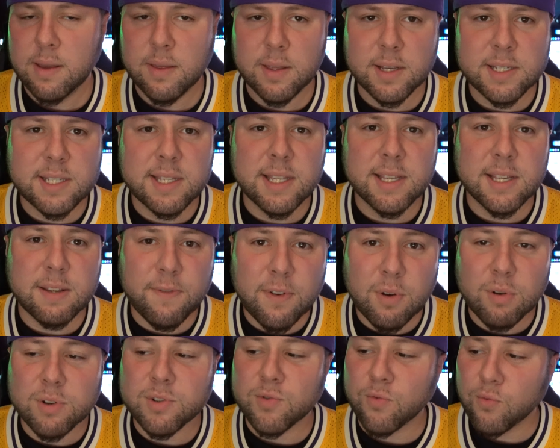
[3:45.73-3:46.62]
This thing
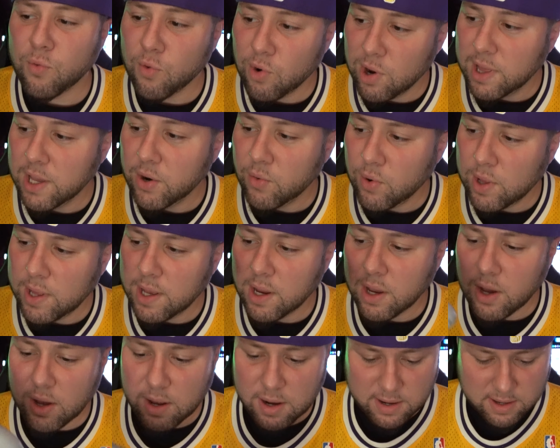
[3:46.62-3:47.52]
feels really, really
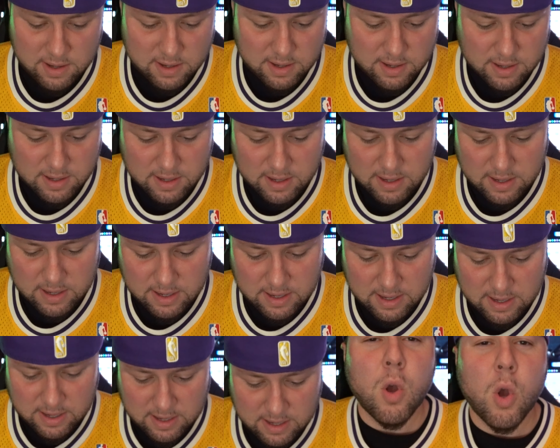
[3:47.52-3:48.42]
good.
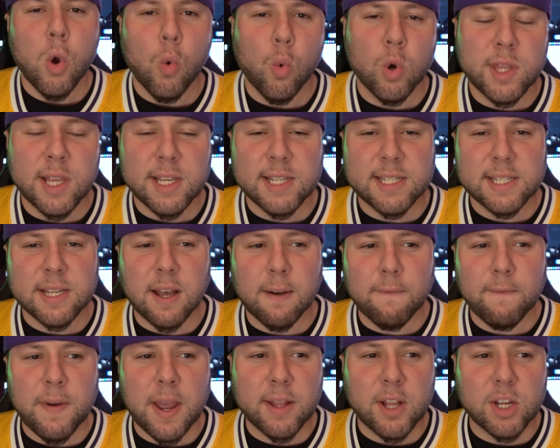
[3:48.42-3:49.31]
With the
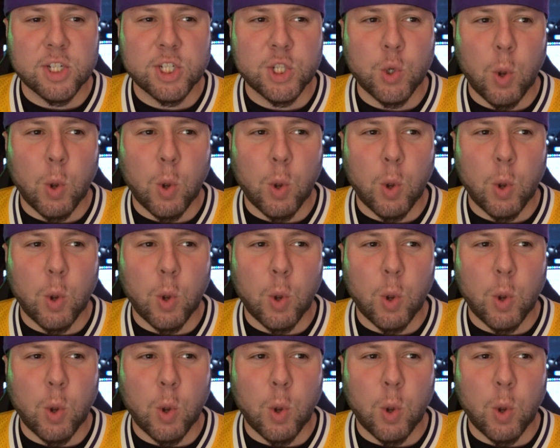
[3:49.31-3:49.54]
Scuf Vantage